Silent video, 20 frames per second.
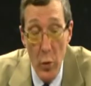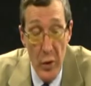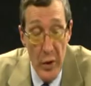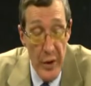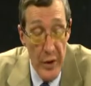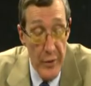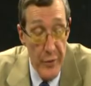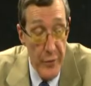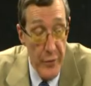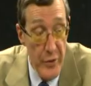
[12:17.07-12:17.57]
One
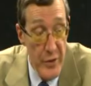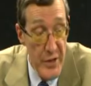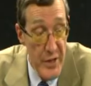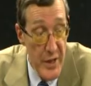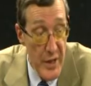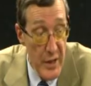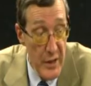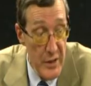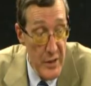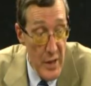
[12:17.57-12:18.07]
of the first
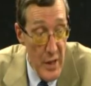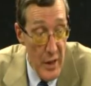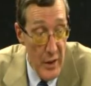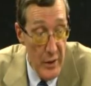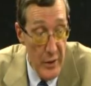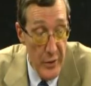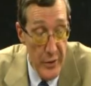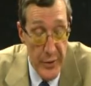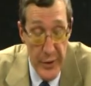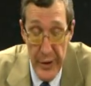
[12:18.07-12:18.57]
things I
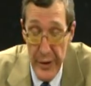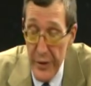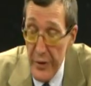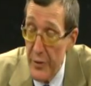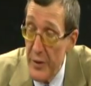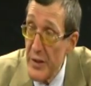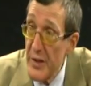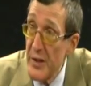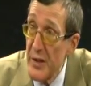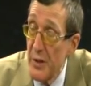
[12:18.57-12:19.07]
learned that there
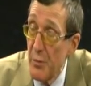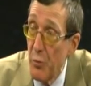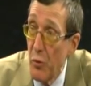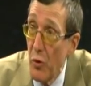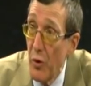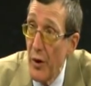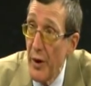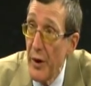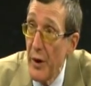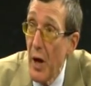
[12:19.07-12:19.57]
is a
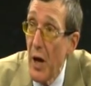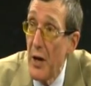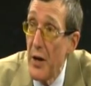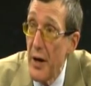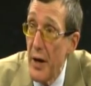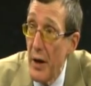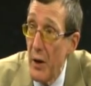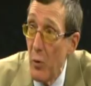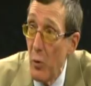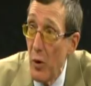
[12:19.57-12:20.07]
support
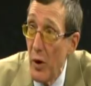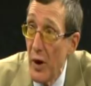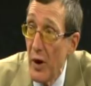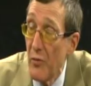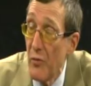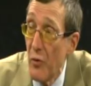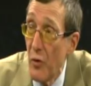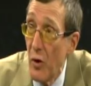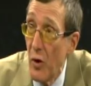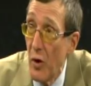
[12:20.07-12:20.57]
network
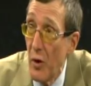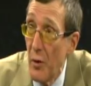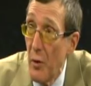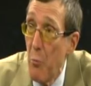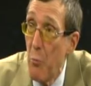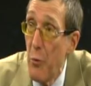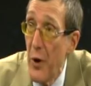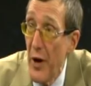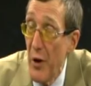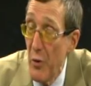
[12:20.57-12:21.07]
for
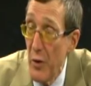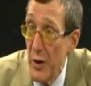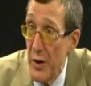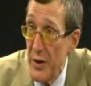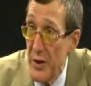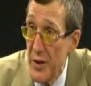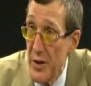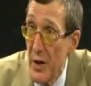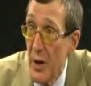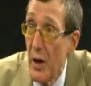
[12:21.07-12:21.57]

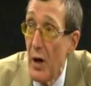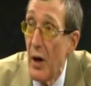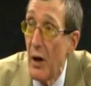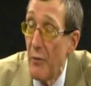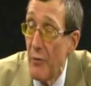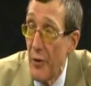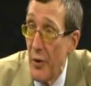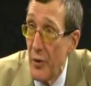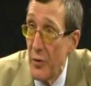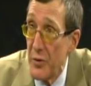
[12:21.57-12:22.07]
parents
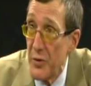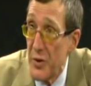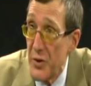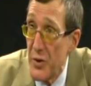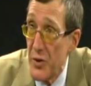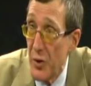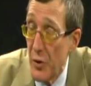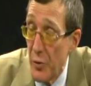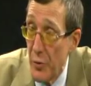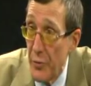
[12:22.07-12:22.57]
of those
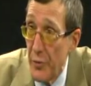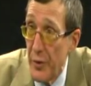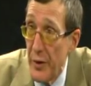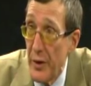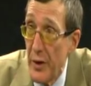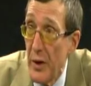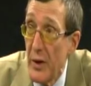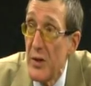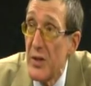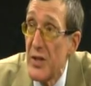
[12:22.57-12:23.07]

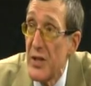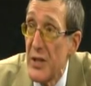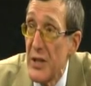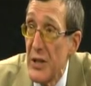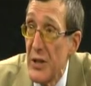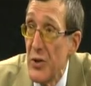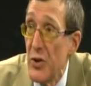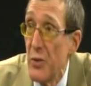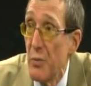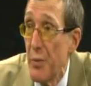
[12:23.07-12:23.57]
children,
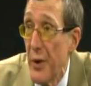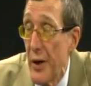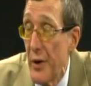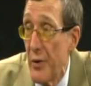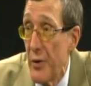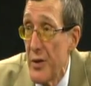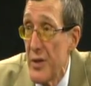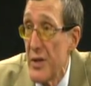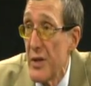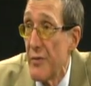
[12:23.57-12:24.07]
senior
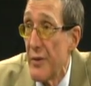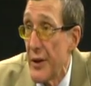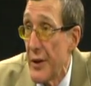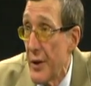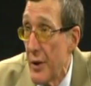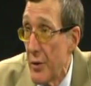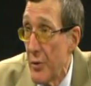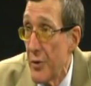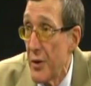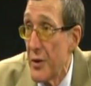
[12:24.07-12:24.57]
parents of
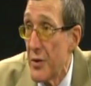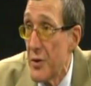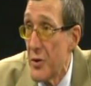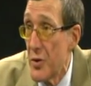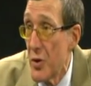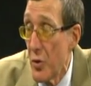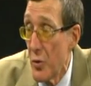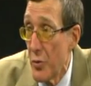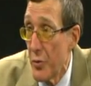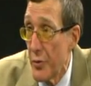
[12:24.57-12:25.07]
adult
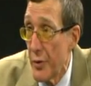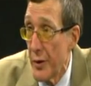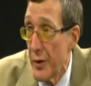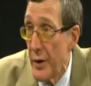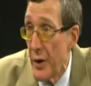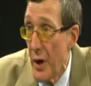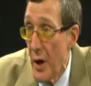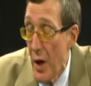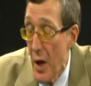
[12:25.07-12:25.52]
children.